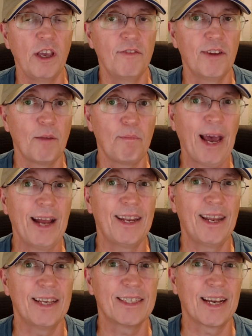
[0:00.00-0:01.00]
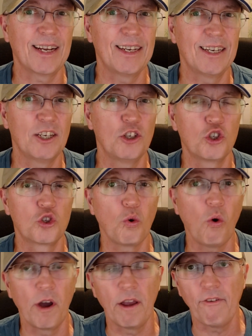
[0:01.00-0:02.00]
even the bad days I could
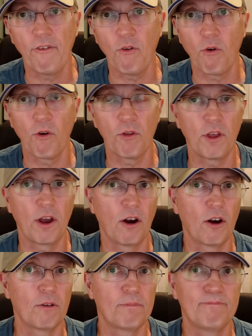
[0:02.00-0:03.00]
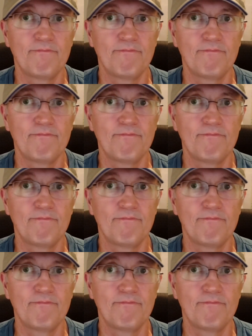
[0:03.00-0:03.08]
enjoy for their